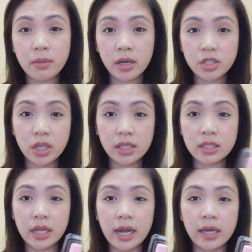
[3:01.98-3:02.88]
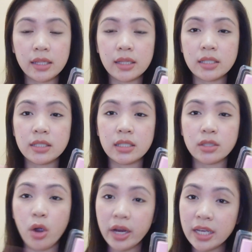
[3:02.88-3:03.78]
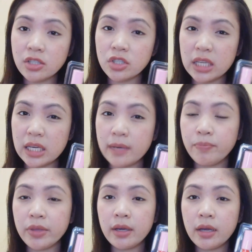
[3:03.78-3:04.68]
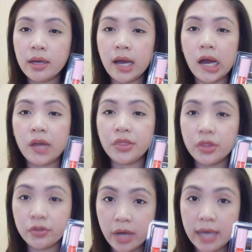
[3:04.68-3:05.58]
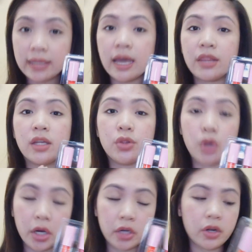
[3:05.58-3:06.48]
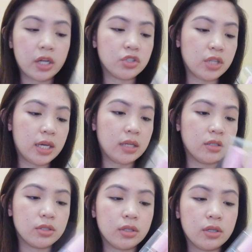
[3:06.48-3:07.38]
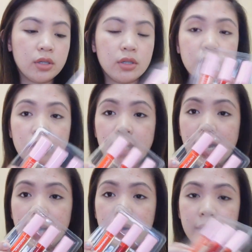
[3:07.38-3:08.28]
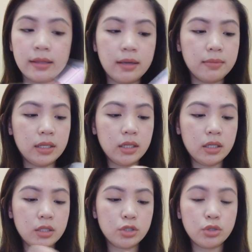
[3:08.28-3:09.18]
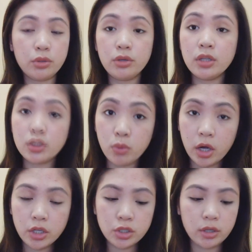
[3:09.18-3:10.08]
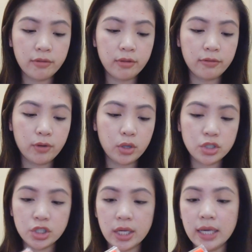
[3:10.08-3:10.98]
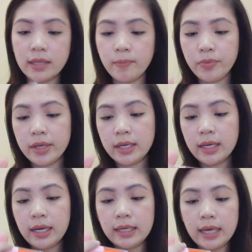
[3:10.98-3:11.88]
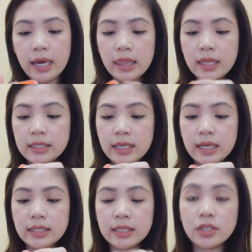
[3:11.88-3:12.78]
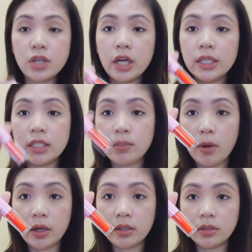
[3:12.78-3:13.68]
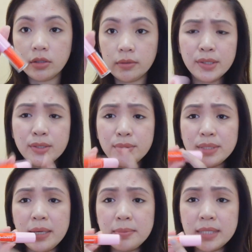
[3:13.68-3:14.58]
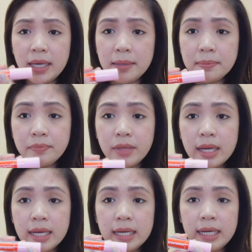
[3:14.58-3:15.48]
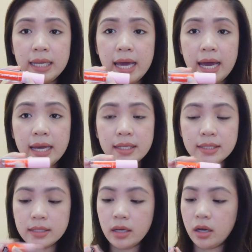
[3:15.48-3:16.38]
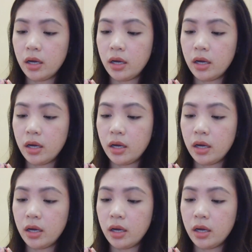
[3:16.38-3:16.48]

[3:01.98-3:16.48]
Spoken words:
ko sa mga shades nila. This is orangey, red, and then dark red shades. So, yeah, let me show you the swatch of the first shade. Again, this is Sunny Sparkle. So, same, same. It has